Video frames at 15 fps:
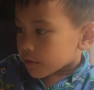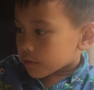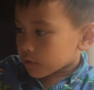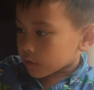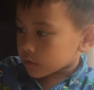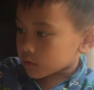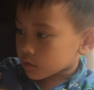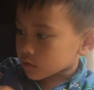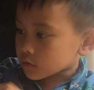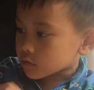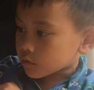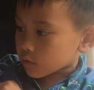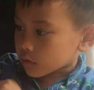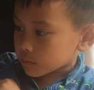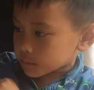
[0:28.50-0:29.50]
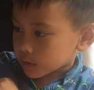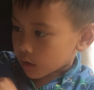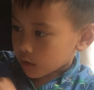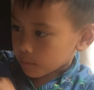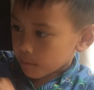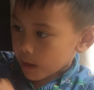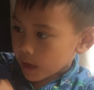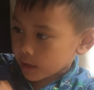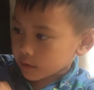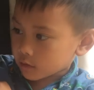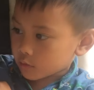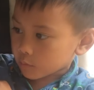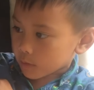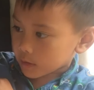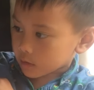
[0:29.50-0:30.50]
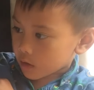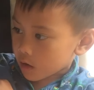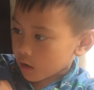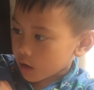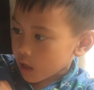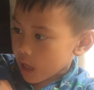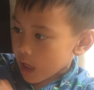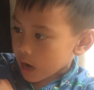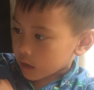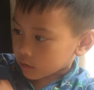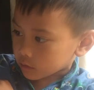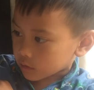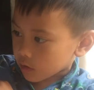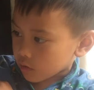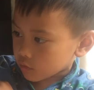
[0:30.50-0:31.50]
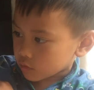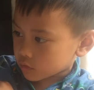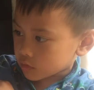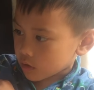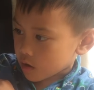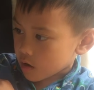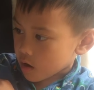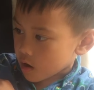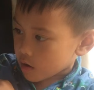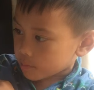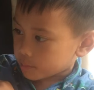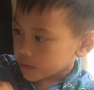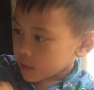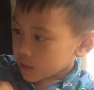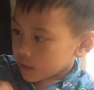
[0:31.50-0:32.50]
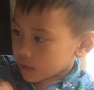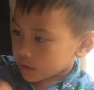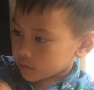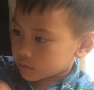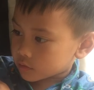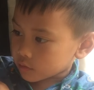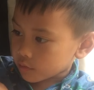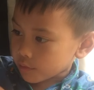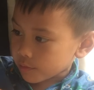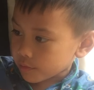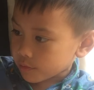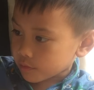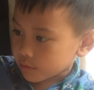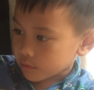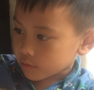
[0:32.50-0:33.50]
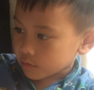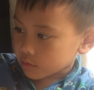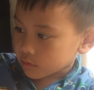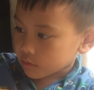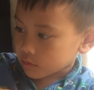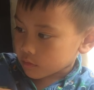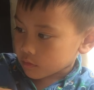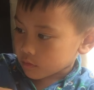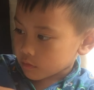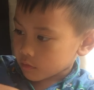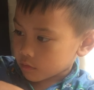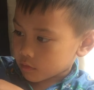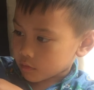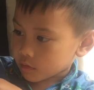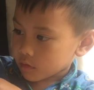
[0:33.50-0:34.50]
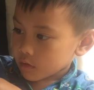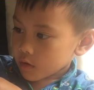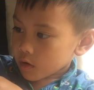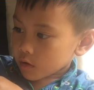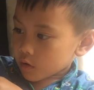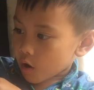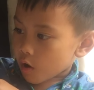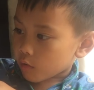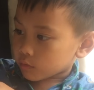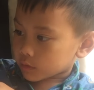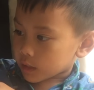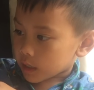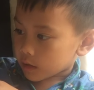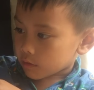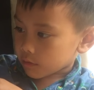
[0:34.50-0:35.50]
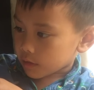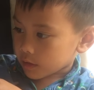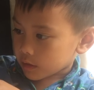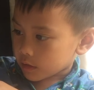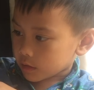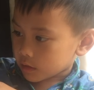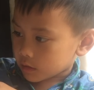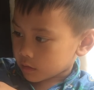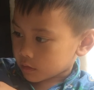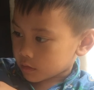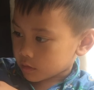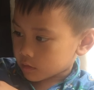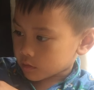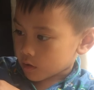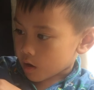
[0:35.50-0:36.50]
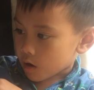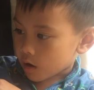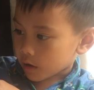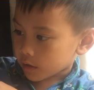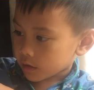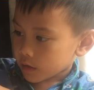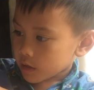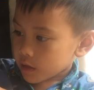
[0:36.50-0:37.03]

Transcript: Thunderstorms are made when hot air goes up into the cold air in the sky.